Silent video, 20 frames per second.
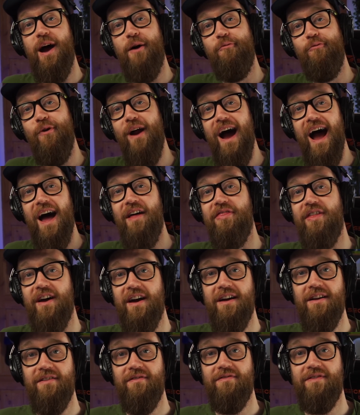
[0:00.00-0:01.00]

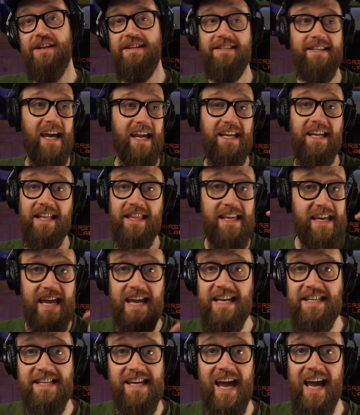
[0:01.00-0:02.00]
rather than taking the
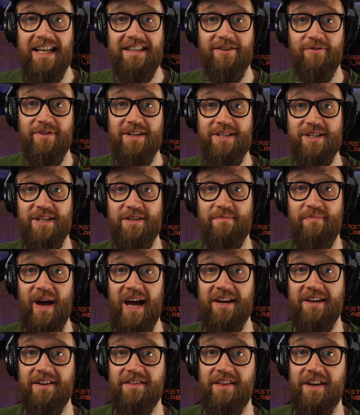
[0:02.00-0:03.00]
easy header into the
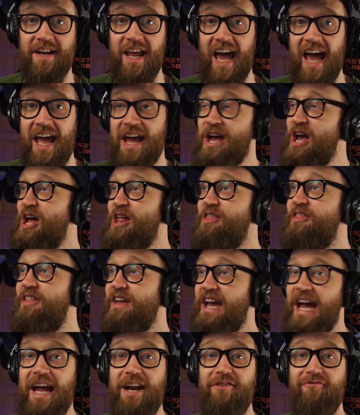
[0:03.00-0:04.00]
back of the net,
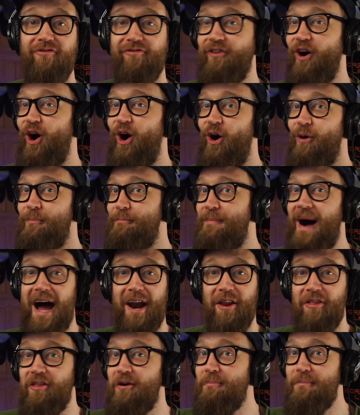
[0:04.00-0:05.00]
the M4
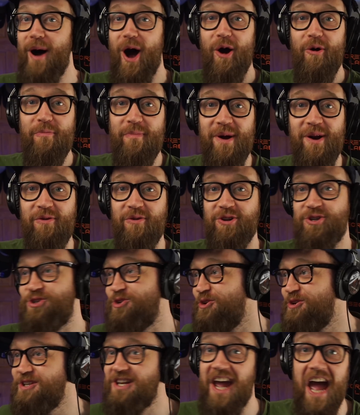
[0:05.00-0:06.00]
man of the moment
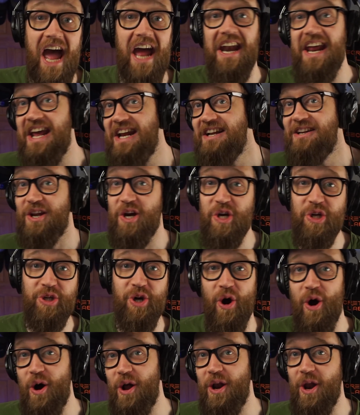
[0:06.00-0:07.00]
should get an England
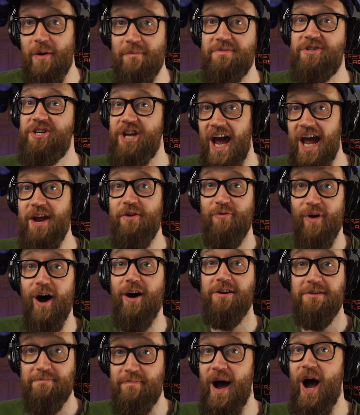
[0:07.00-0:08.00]
call up
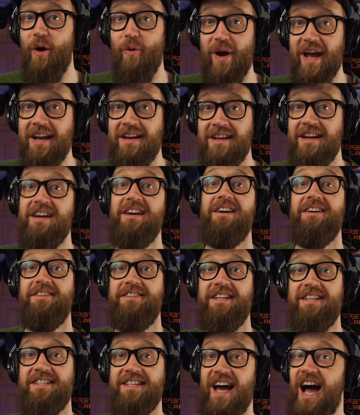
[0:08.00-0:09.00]
J-Rod Bowen
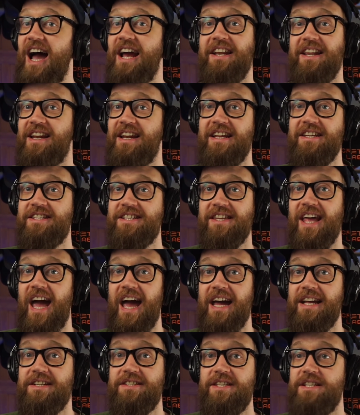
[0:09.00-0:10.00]
decided
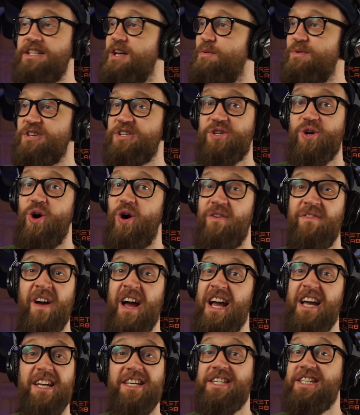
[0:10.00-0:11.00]
instead to do a sort of
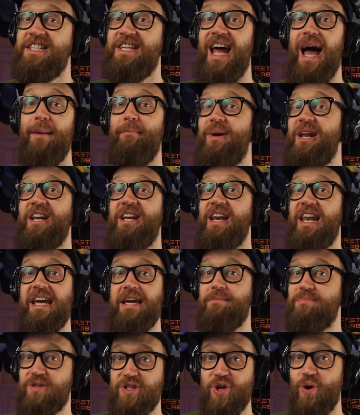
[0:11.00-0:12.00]
salmon
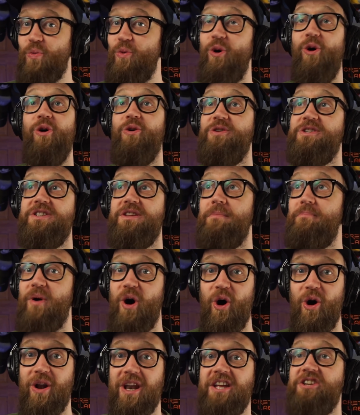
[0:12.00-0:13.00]
leap towards the
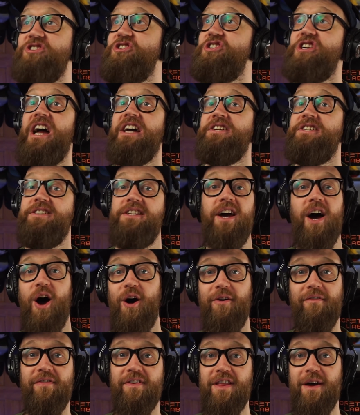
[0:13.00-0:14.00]
ball and chest it
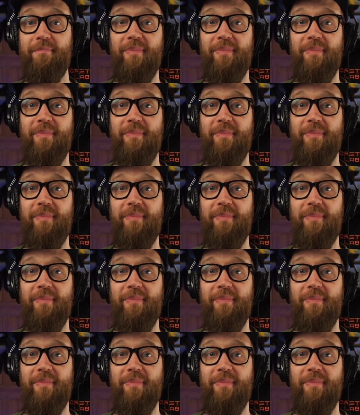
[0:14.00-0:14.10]
over the